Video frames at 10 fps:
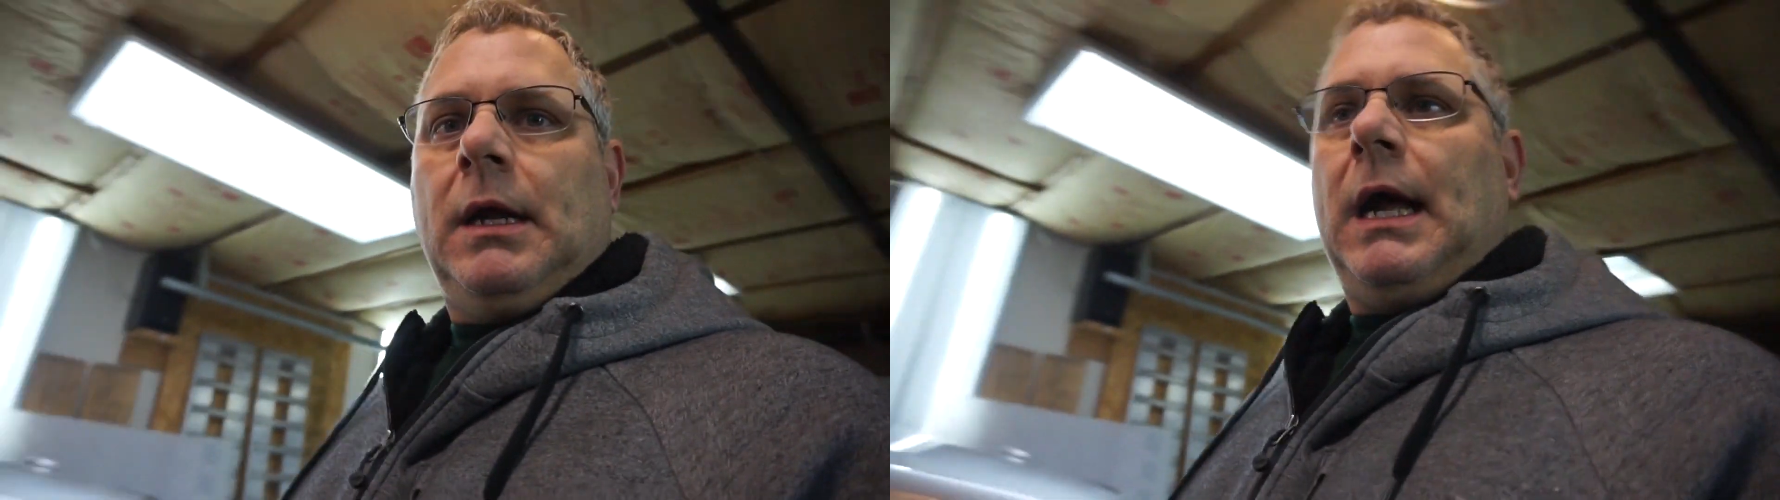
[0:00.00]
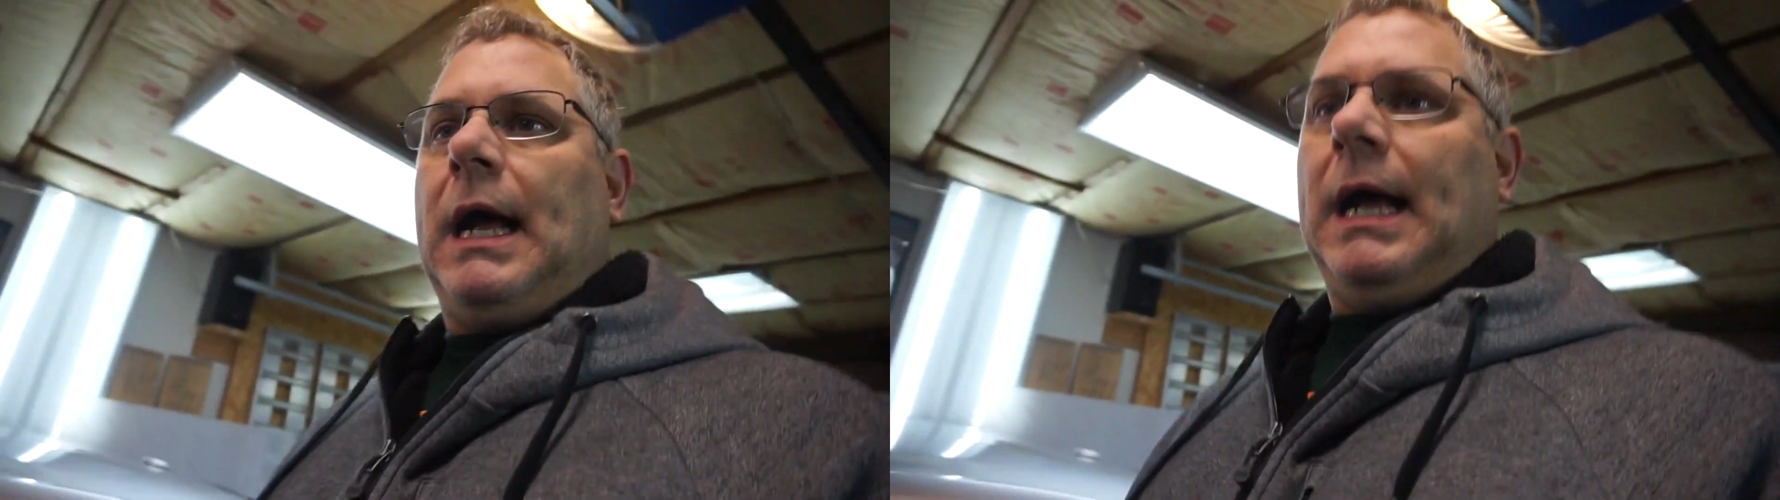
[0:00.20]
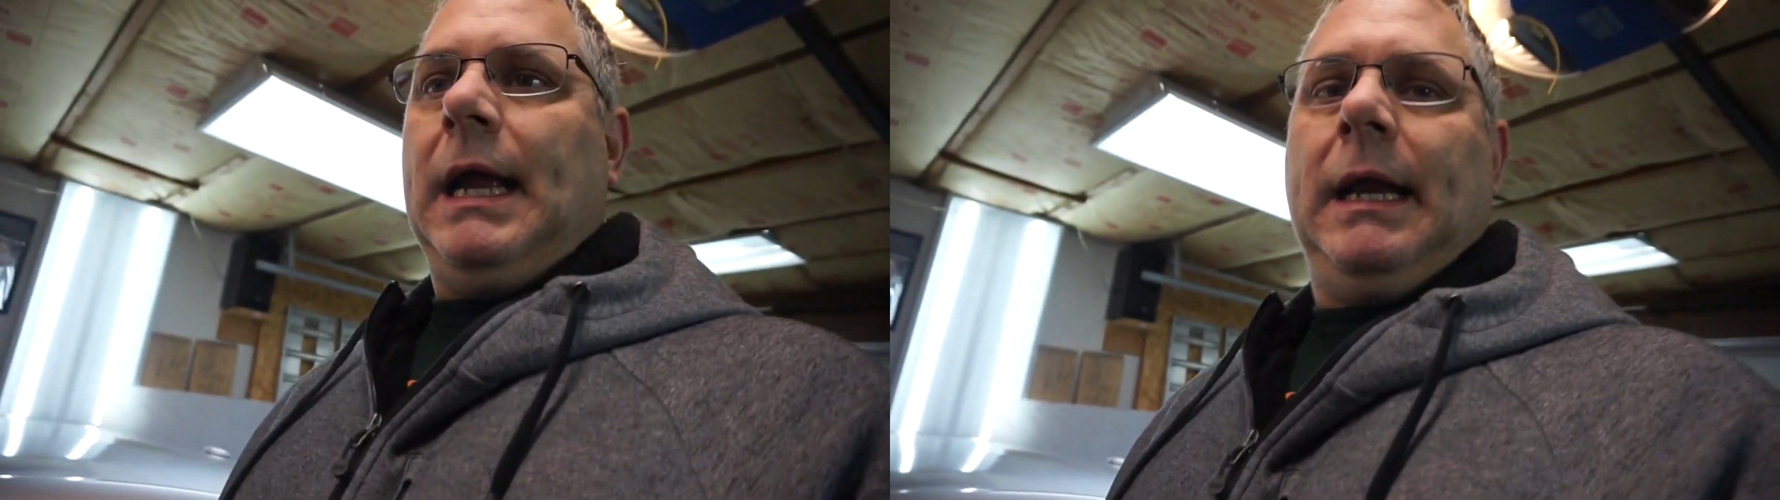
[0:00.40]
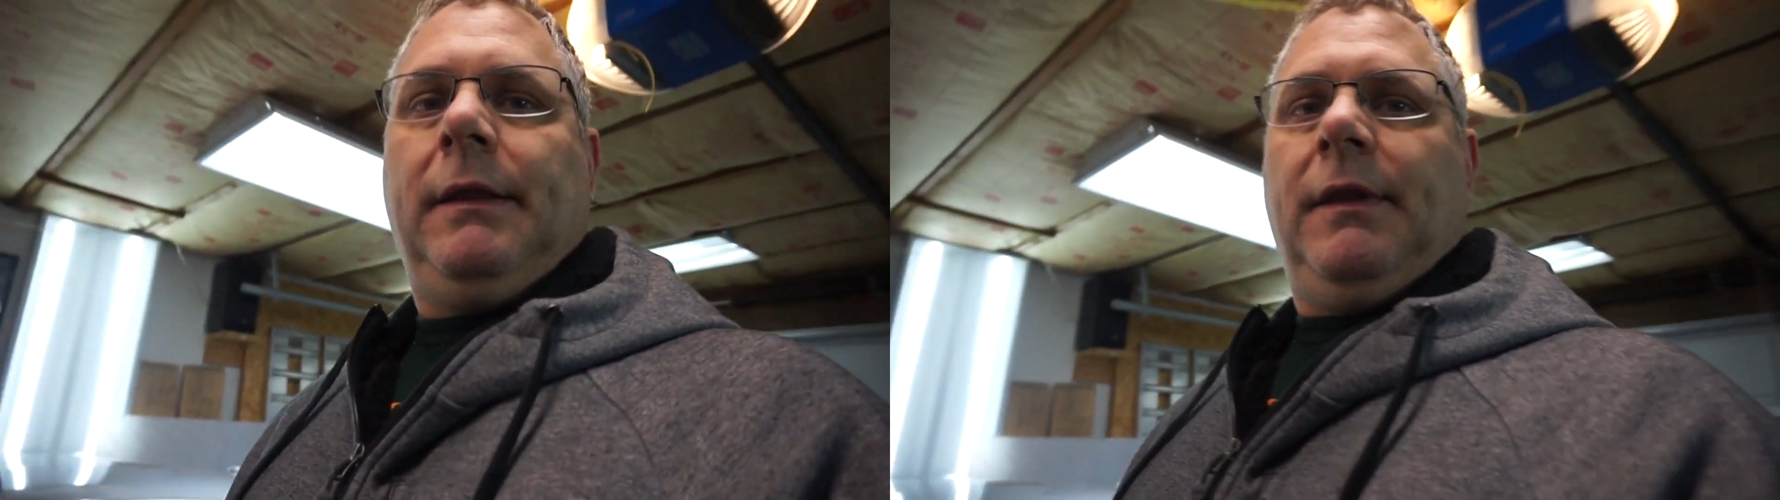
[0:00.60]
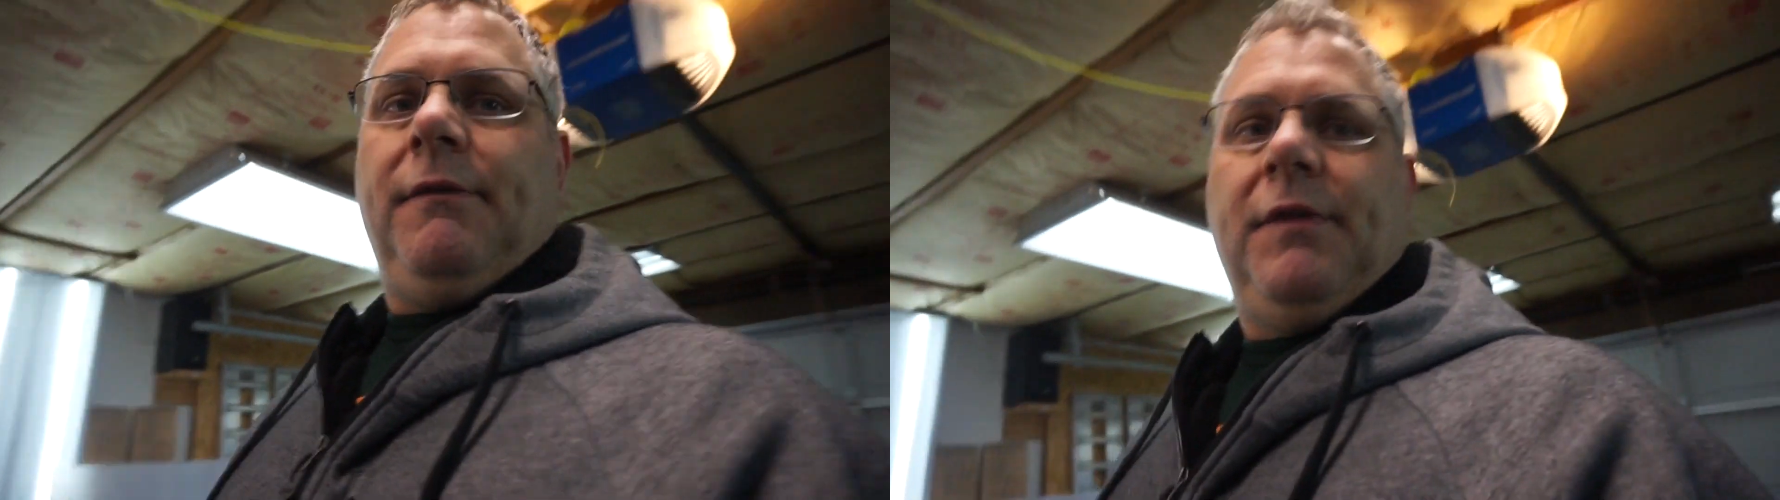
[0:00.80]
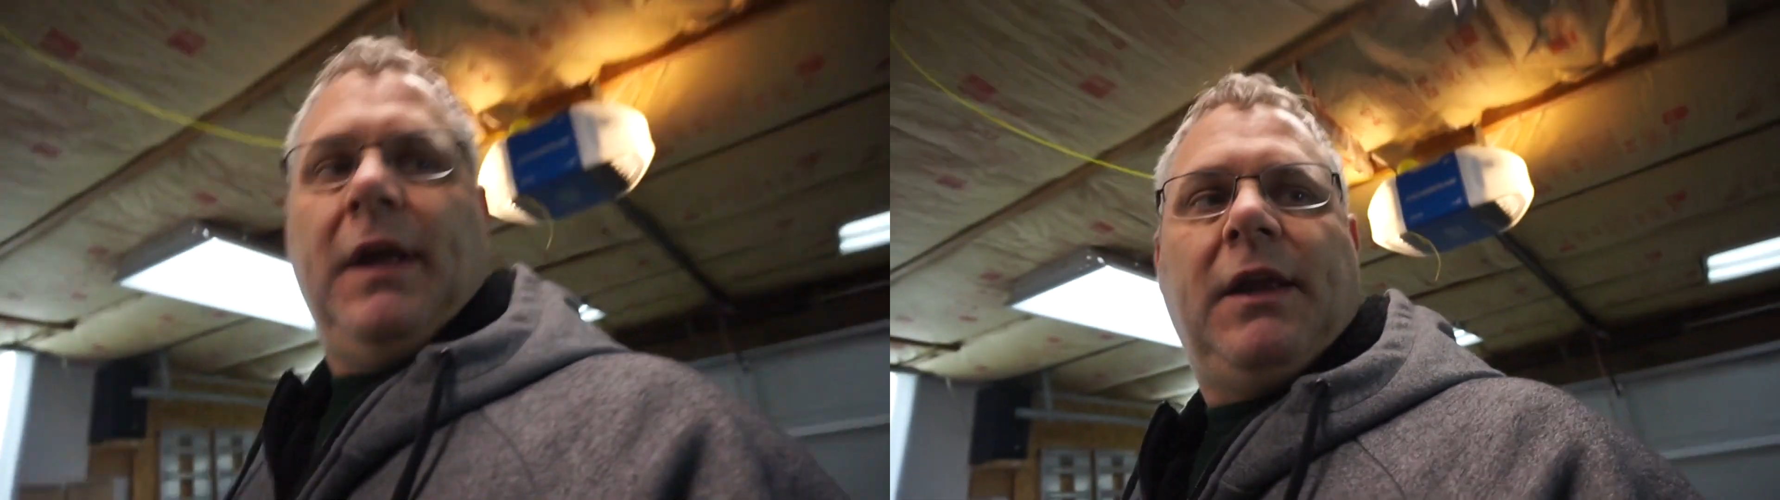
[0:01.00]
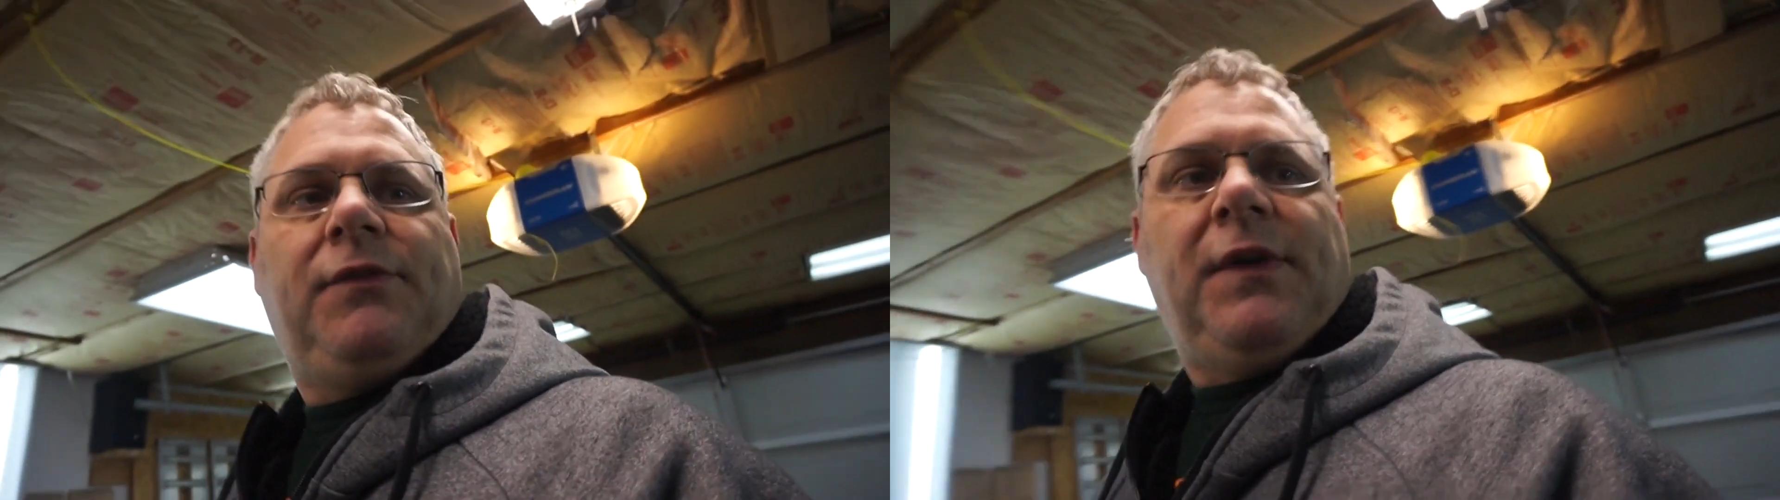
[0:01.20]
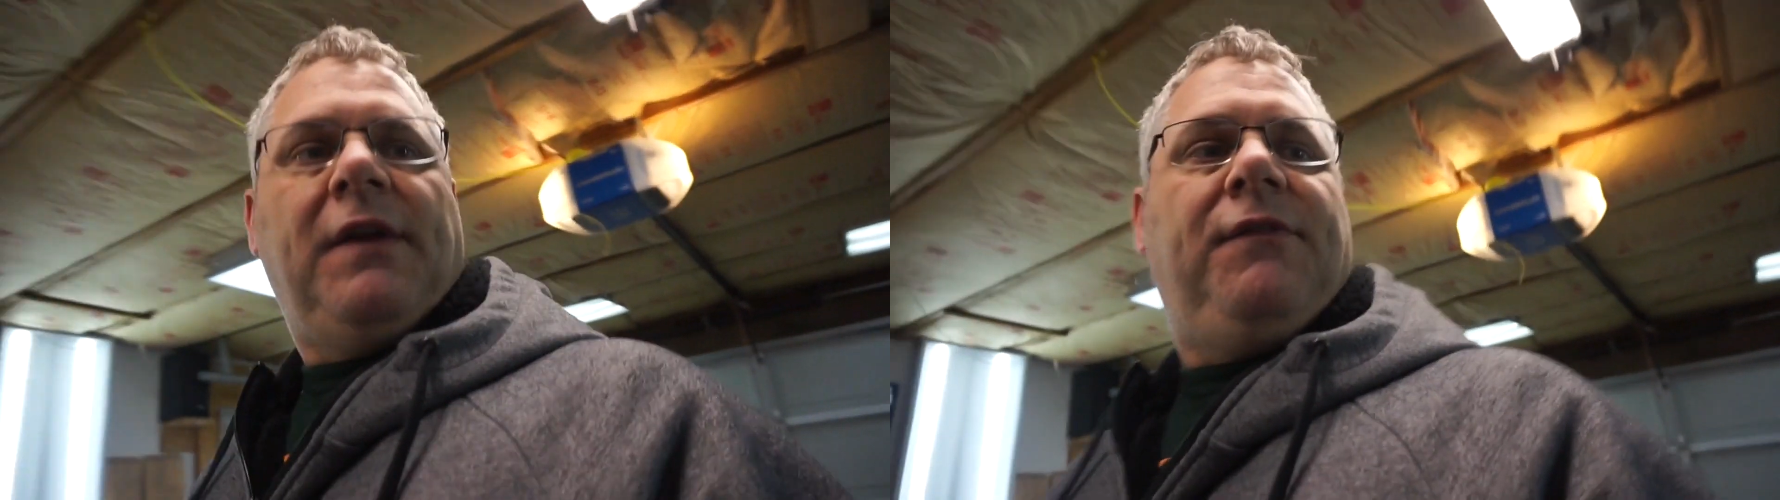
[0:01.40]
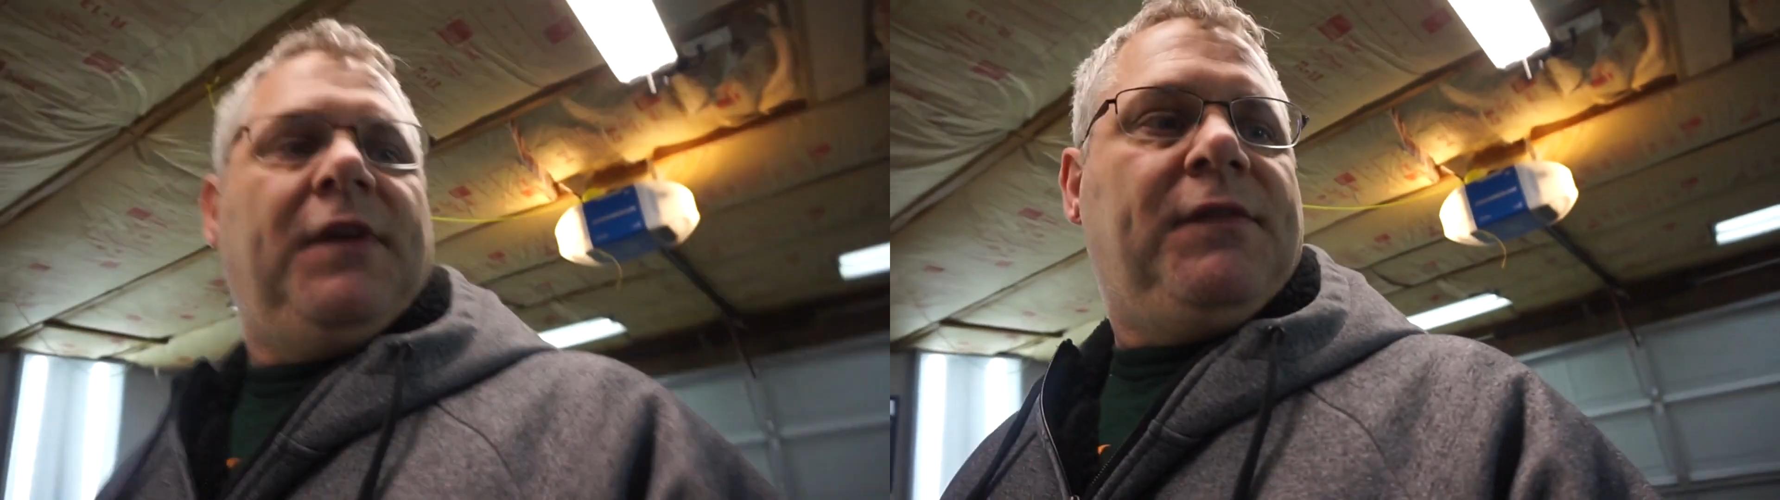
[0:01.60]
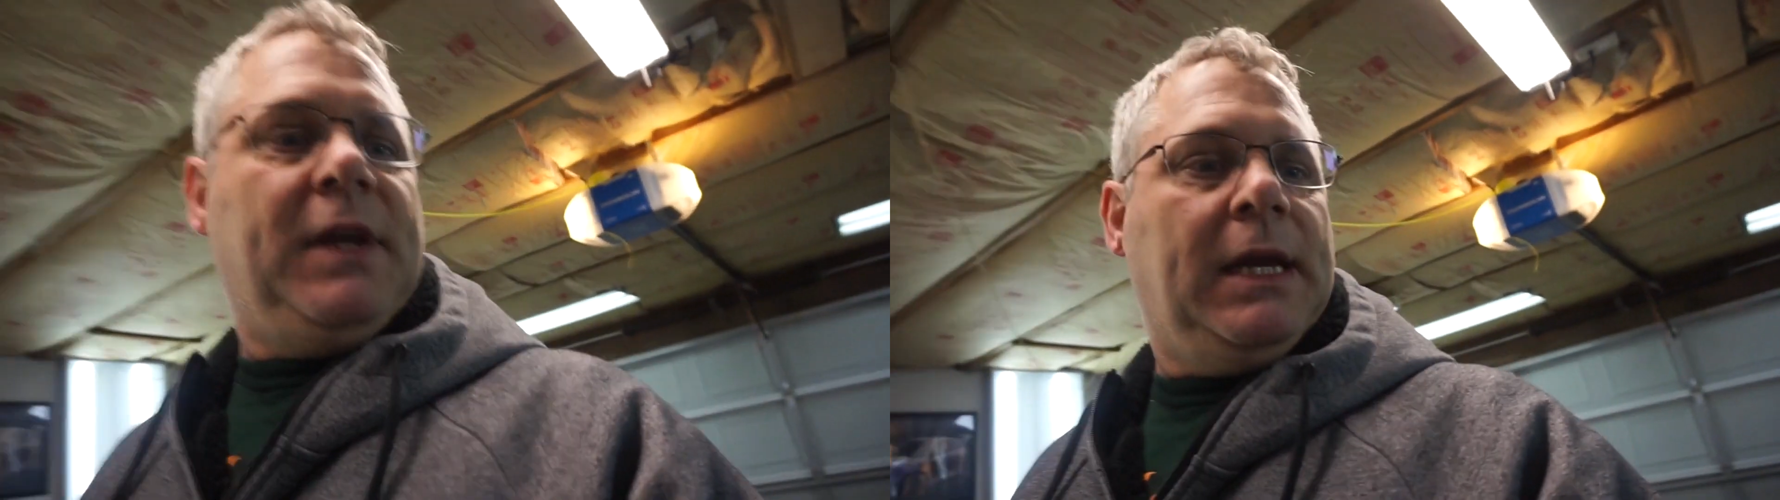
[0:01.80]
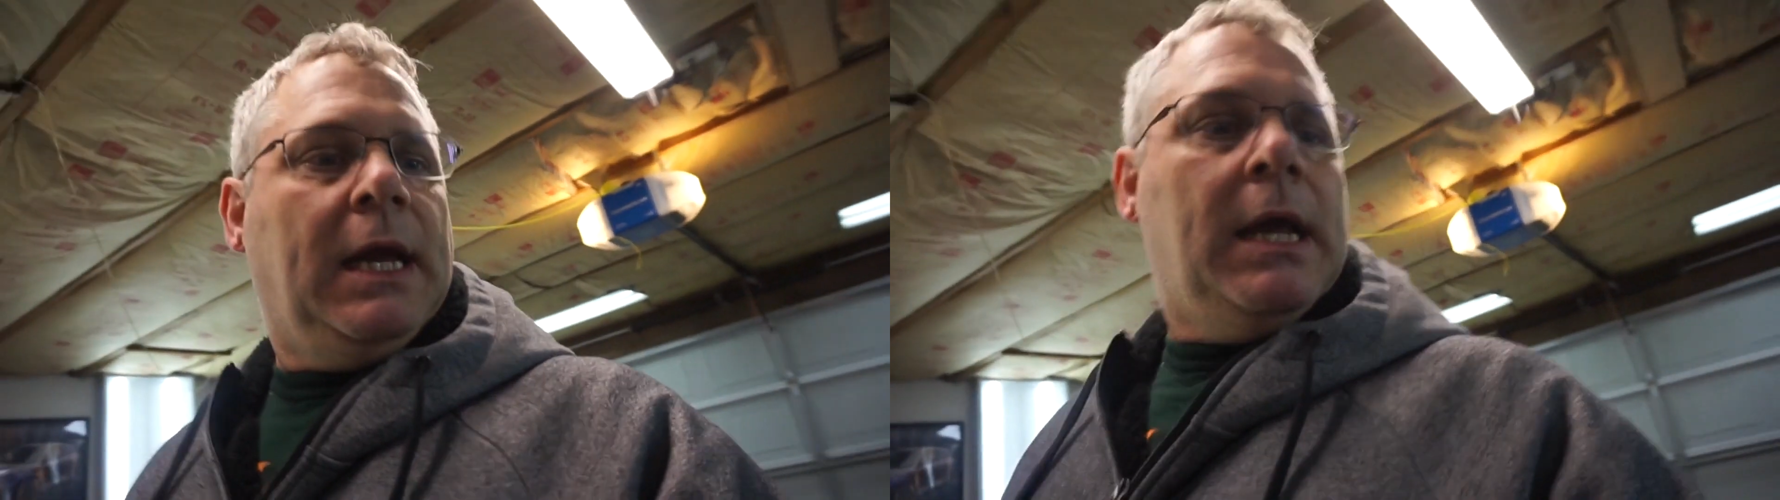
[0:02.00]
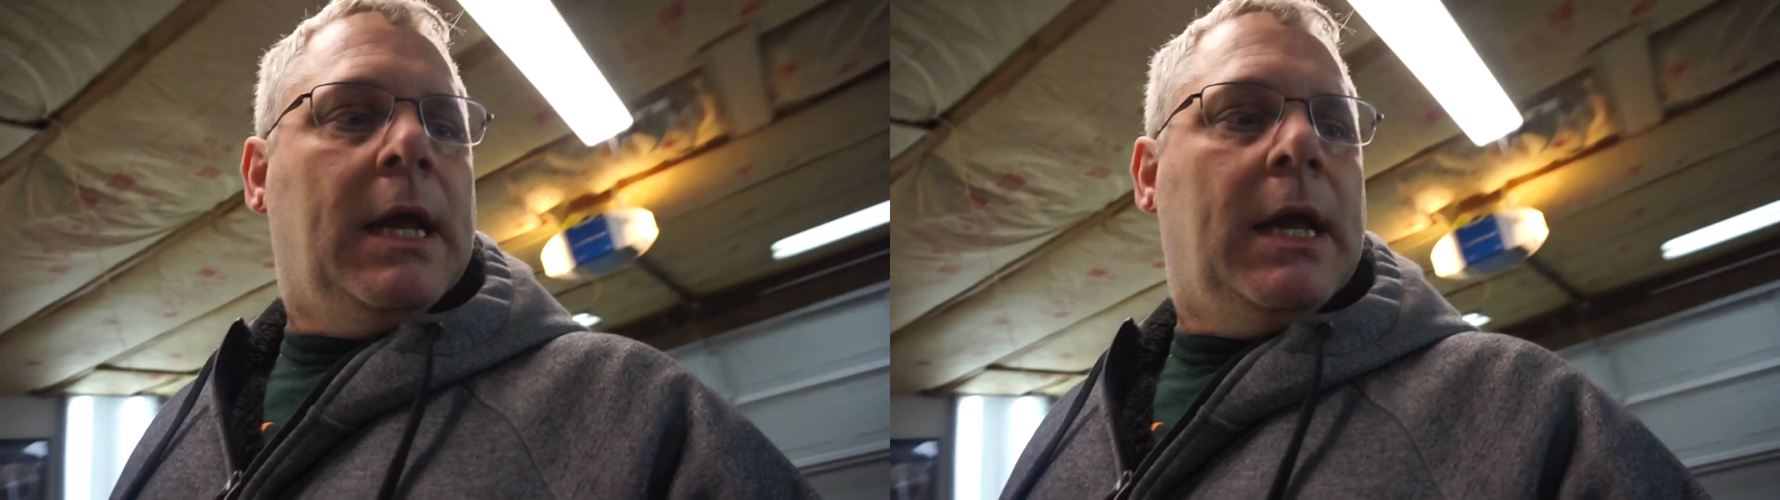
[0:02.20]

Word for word: I love the S550.